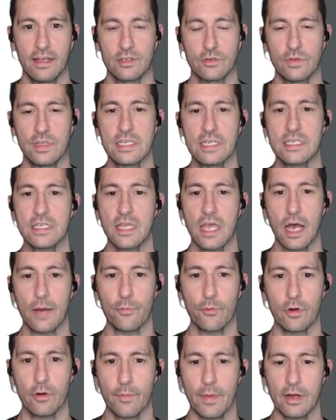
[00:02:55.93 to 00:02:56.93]
So this is the
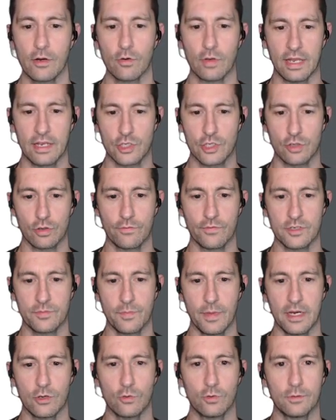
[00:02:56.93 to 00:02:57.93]
operator manual and
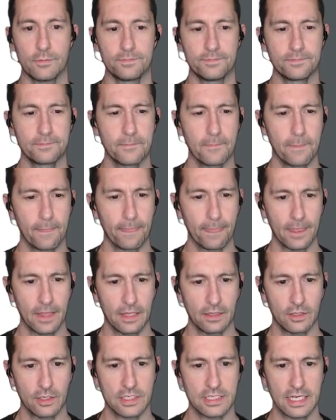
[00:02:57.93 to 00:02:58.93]
service manual.
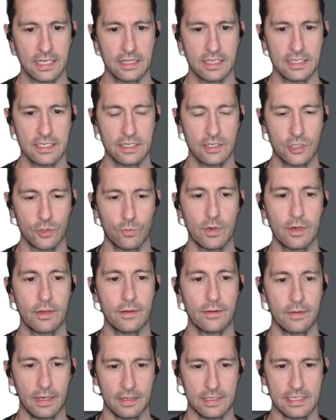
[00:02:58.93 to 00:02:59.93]
Looks like this is the
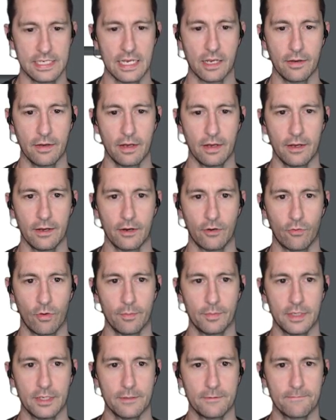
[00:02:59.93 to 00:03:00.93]
one that Sega
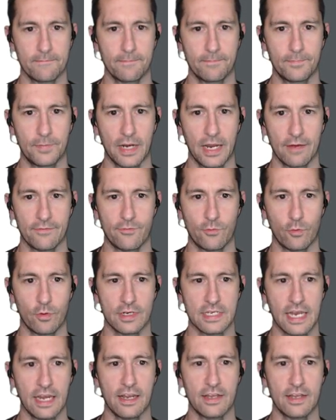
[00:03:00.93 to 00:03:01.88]
Gremlin put out for us.